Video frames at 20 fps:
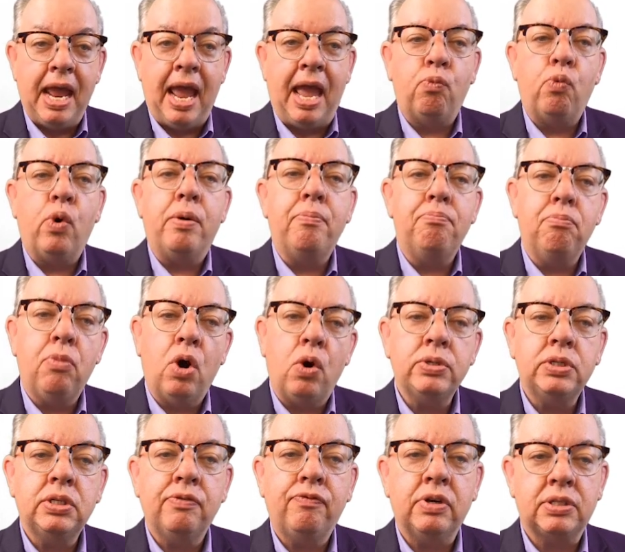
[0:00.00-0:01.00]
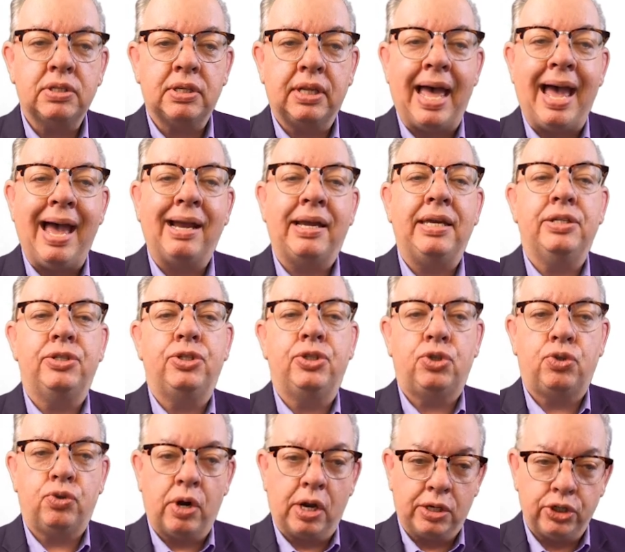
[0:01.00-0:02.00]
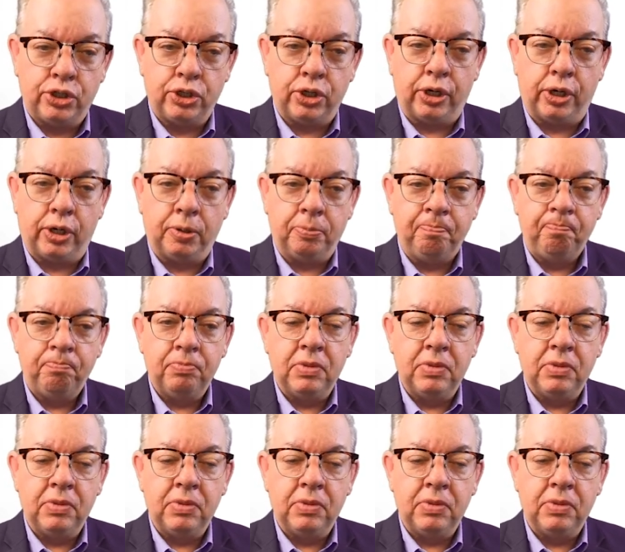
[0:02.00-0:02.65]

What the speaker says: And what most of us lack is structure,